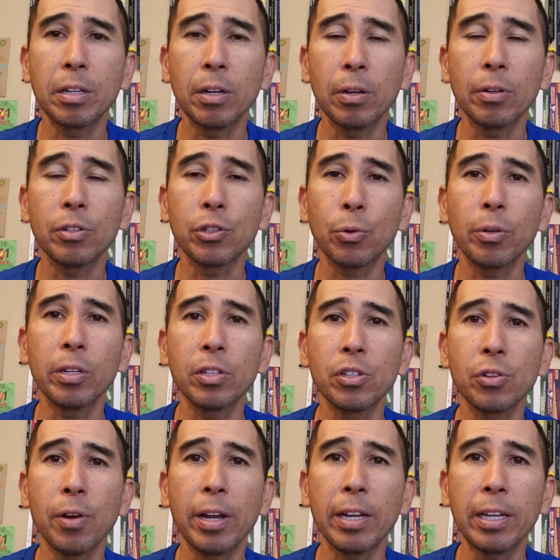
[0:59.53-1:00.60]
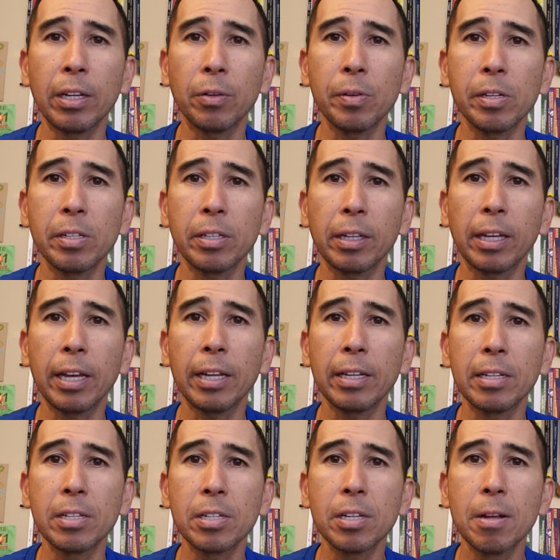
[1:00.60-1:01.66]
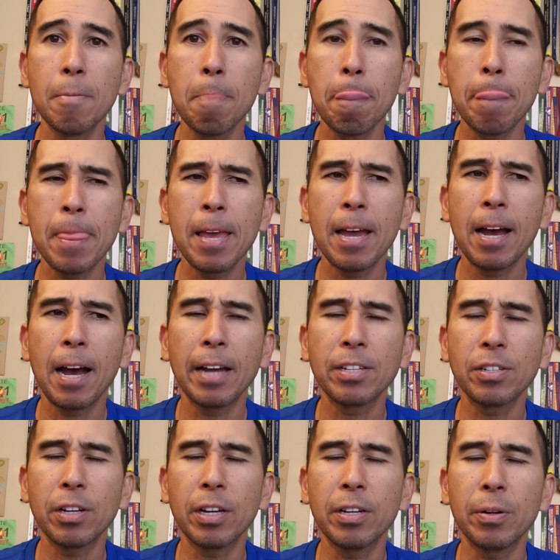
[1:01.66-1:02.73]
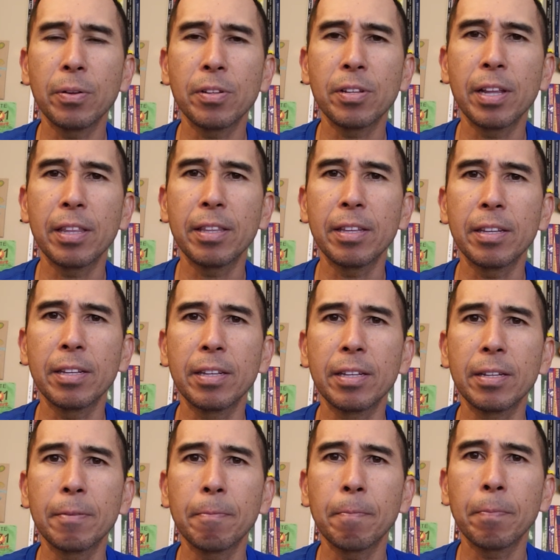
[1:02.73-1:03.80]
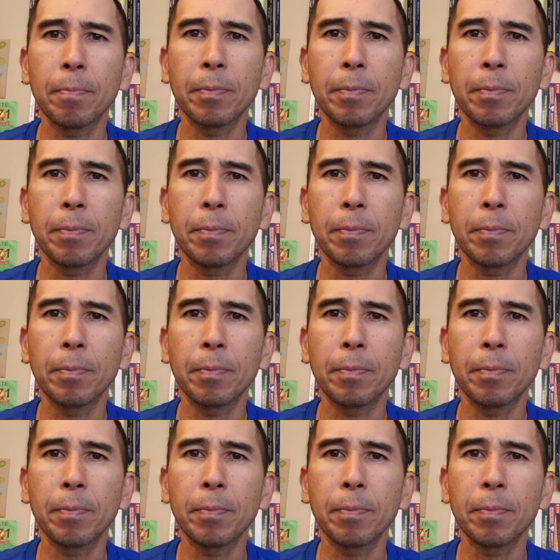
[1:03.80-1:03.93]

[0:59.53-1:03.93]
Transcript: or shorten and stride and increase the cadence. I, I noticed that the